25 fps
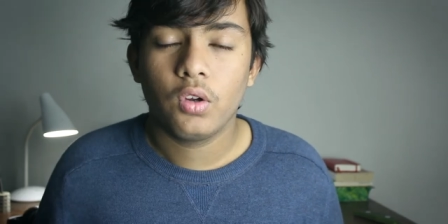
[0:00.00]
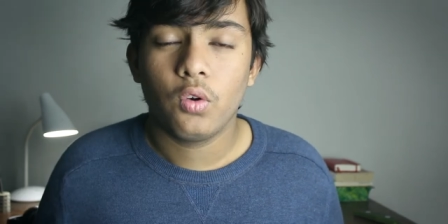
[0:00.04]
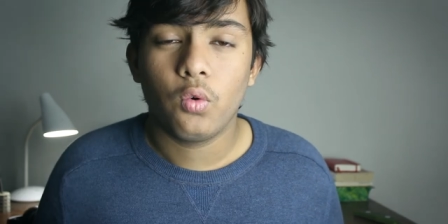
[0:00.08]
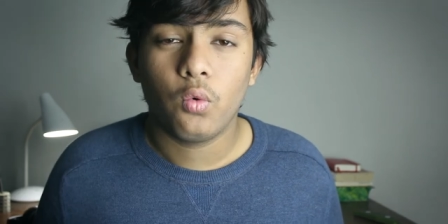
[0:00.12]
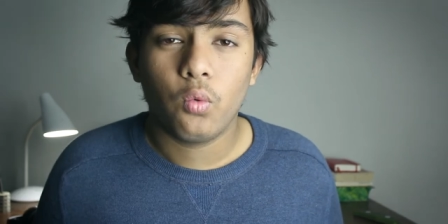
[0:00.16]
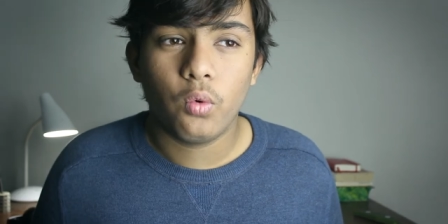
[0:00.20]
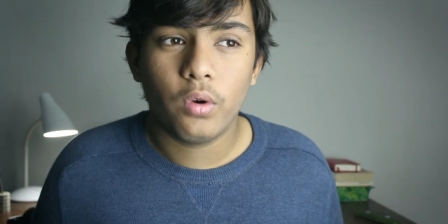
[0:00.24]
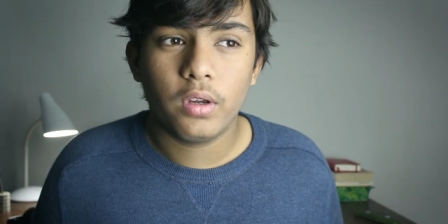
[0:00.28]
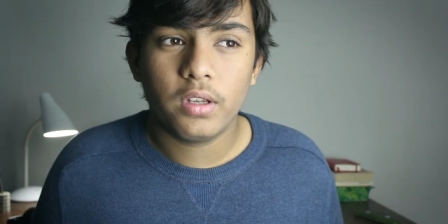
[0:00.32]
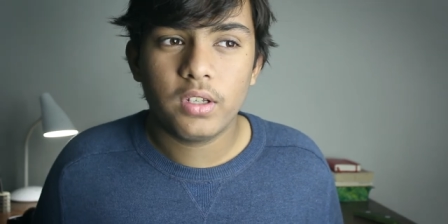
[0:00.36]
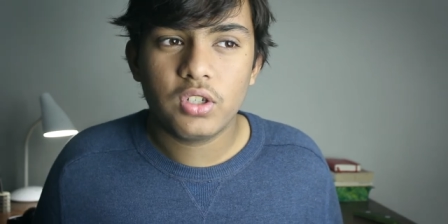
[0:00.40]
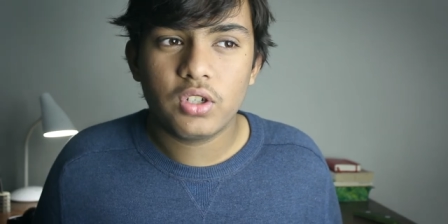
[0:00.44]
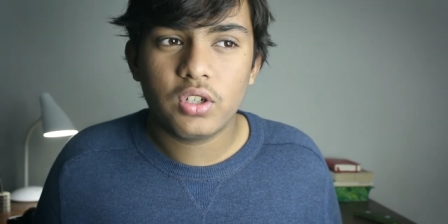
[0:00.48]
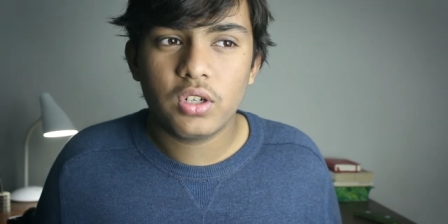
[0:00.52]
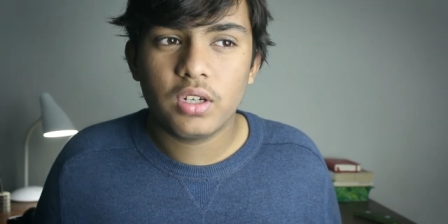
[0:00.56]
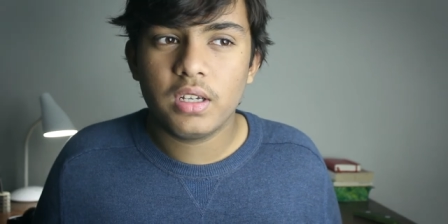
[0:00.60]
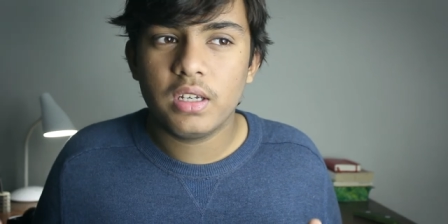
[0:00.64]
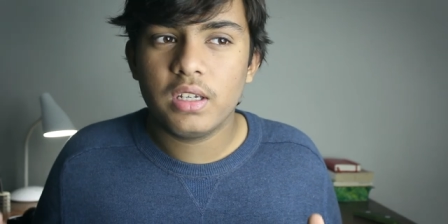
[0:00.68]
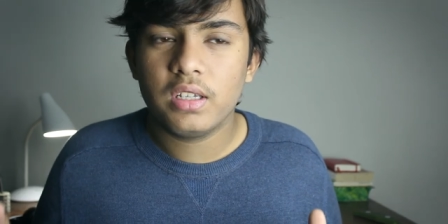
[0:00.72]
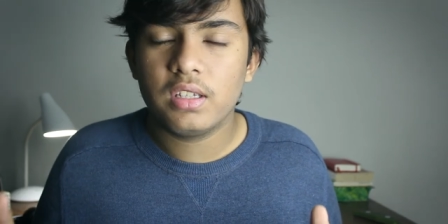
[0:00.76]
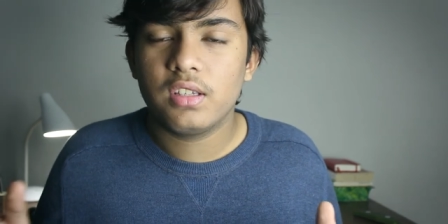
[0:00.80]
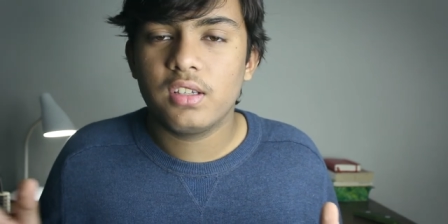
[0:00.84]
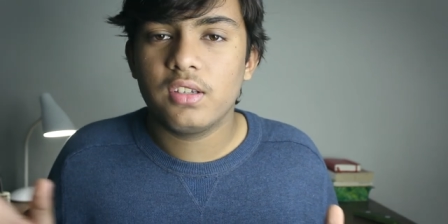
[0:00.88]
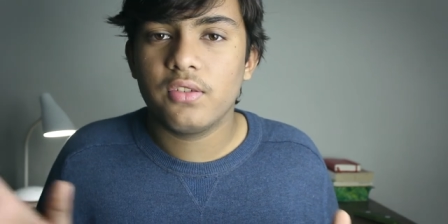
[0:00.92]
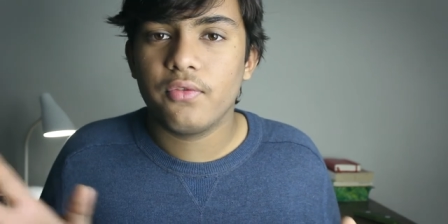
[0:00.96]
which
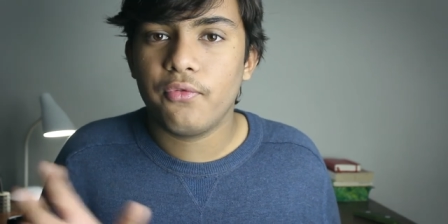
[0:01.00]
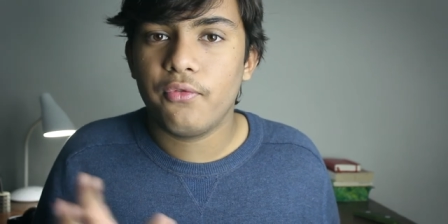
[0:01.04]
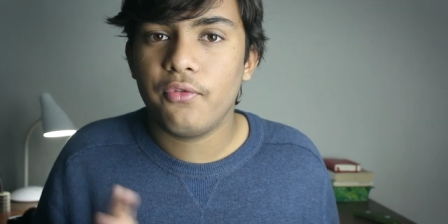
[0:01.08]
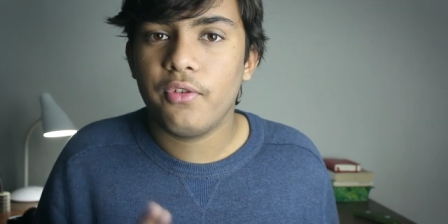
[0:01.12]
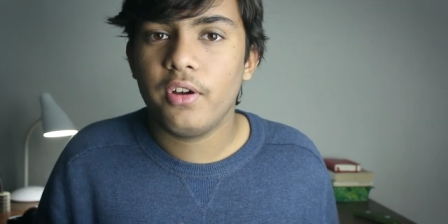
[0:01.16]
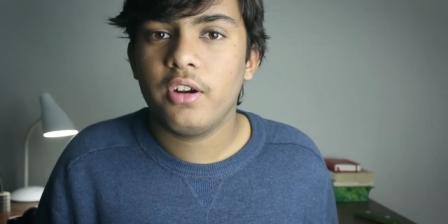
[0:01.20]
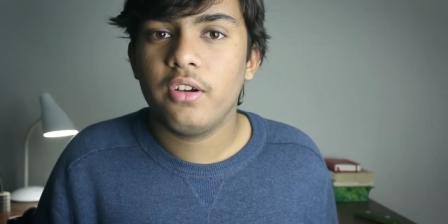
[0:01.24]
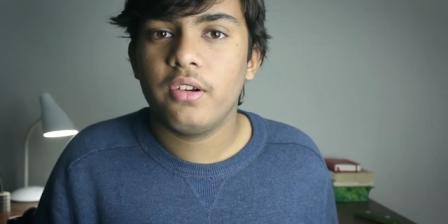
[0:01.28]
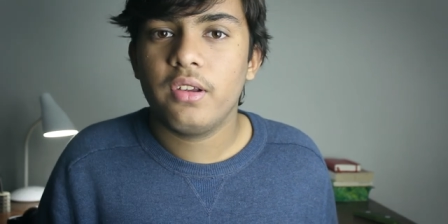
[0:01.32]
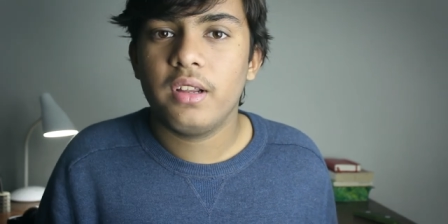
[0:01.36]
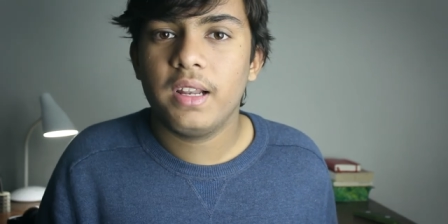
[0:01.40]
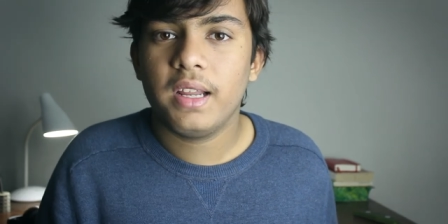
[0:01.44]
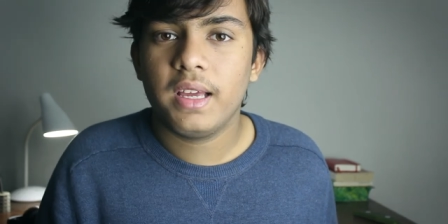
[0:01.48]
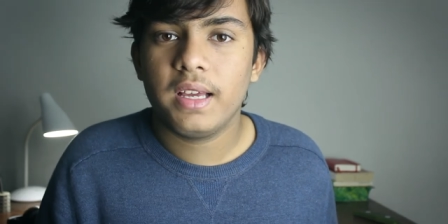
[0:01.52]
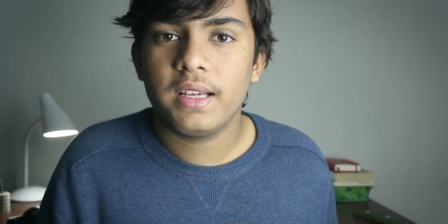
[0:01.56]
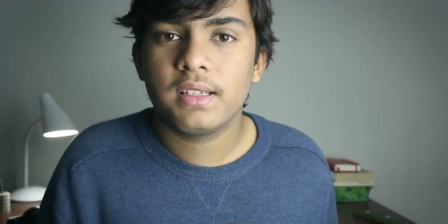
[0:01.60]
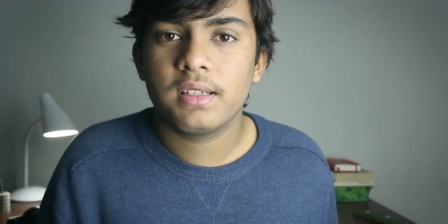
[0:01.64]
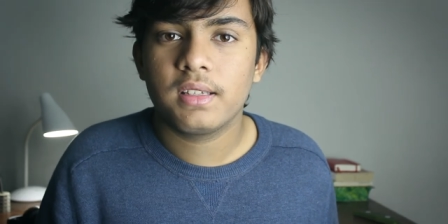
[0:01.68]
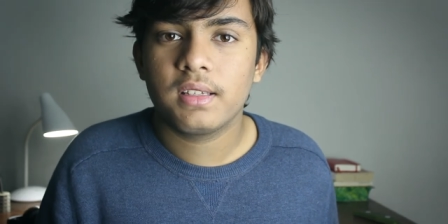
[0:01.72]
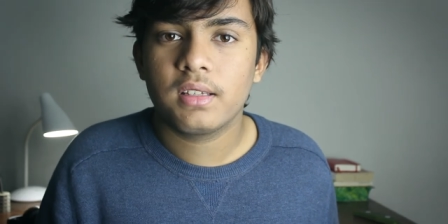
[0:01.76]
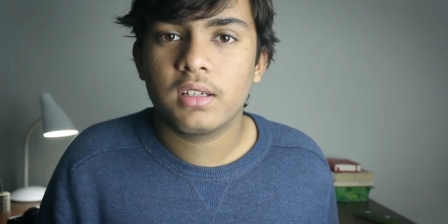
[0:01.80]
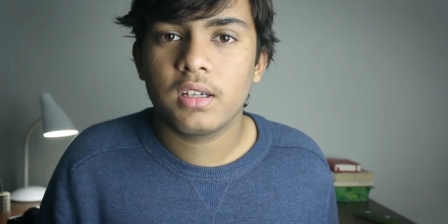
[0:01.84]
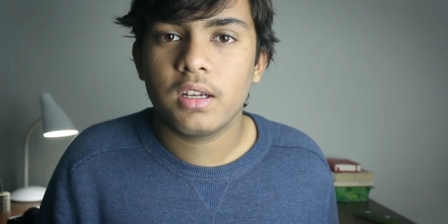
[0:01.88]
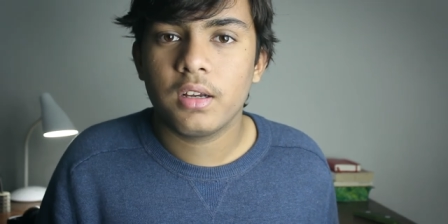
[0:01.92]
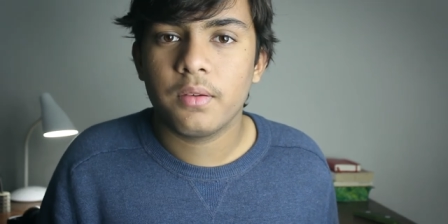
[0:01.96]
is very
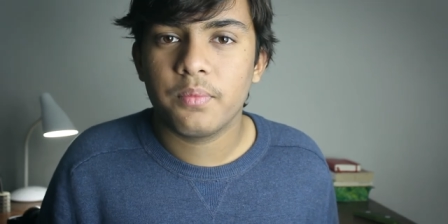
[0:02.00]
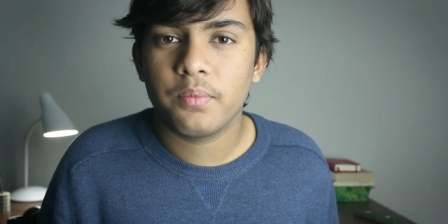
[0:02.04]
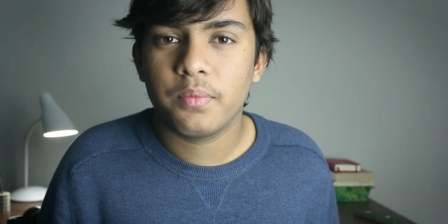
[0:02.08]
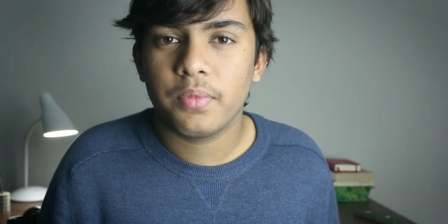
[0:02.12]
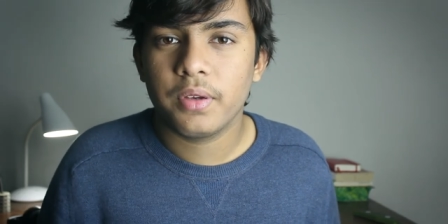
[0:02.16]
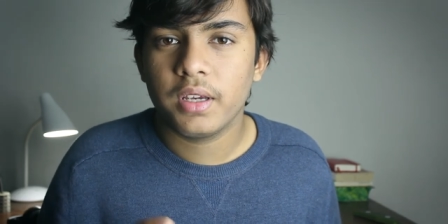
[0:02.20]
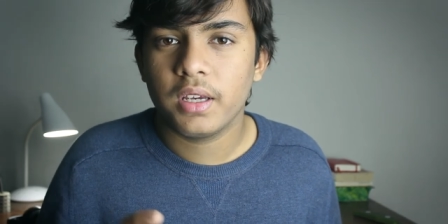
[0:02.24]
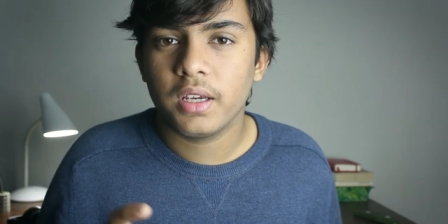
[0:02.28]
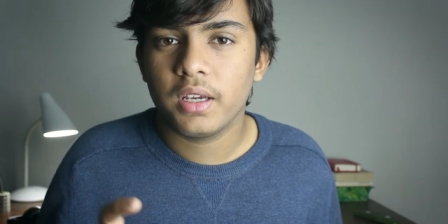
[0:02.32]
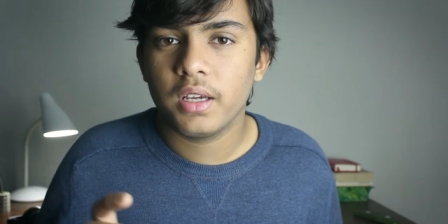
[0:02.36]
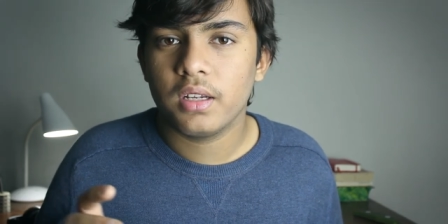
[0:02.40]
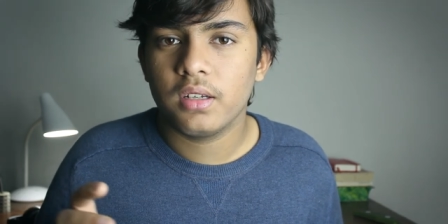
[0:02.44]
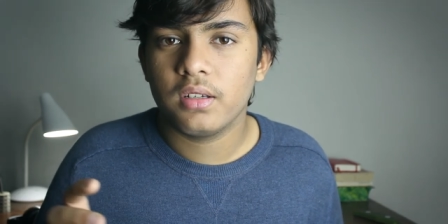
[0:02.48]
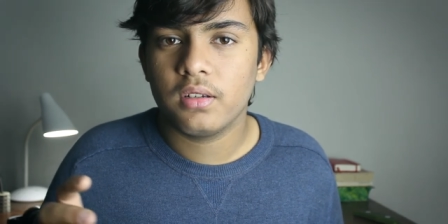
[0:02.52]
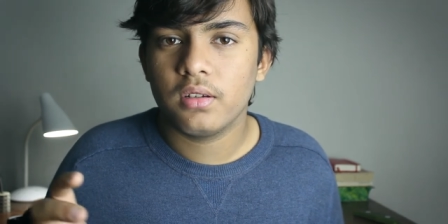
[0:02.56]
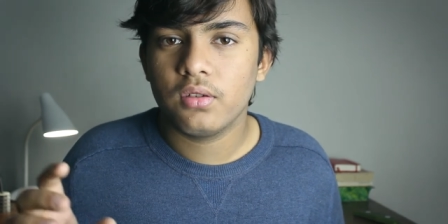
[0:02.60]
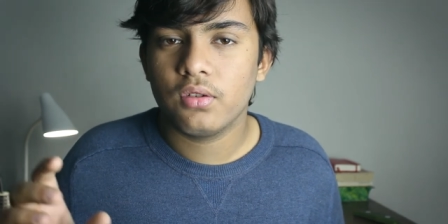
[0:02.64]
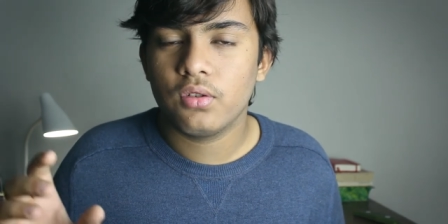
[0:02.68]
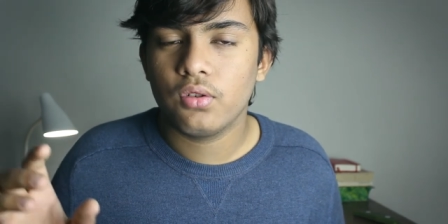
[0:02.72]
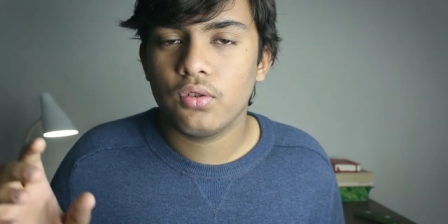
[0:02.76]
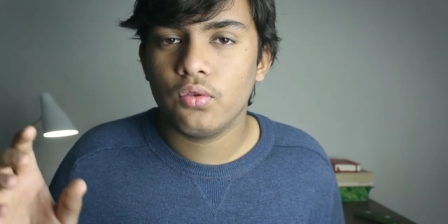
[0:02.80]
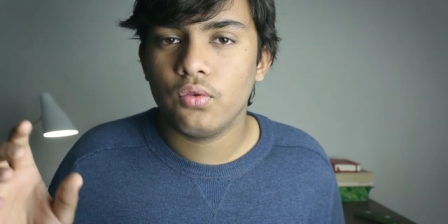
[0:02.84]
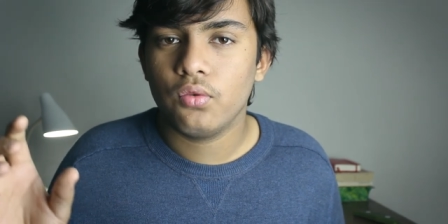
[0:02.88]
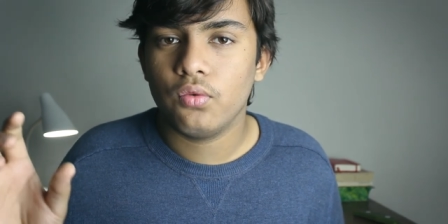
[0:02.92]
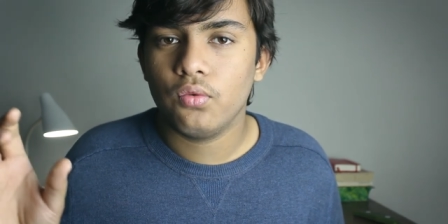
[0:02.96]
less compared
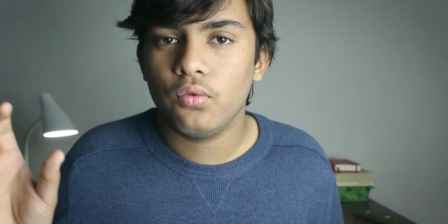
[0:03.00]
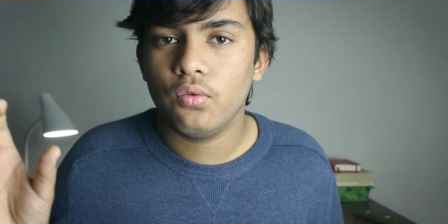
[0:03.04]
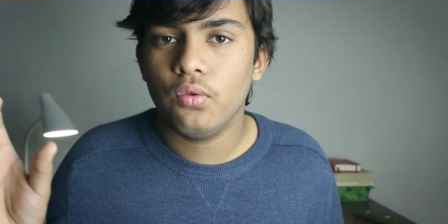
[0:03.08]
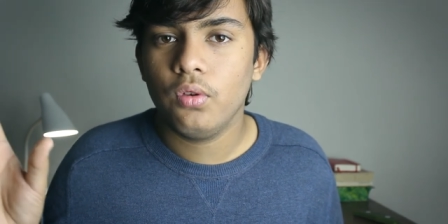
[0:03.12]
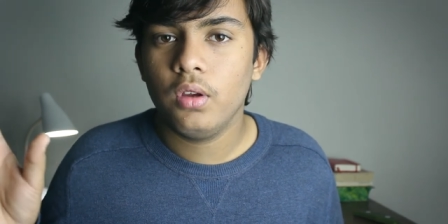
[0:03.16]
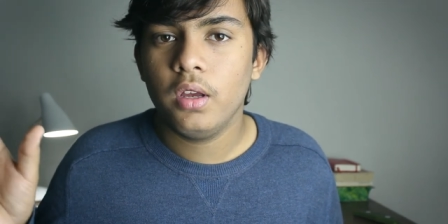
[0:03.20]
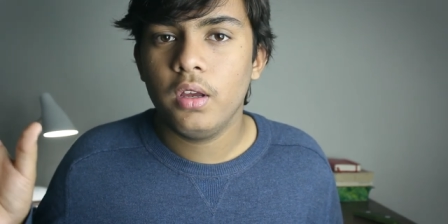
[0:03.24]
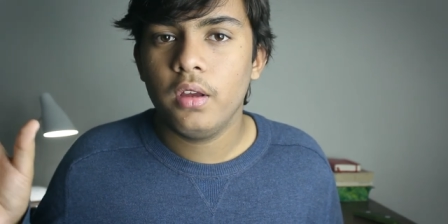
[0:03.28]
to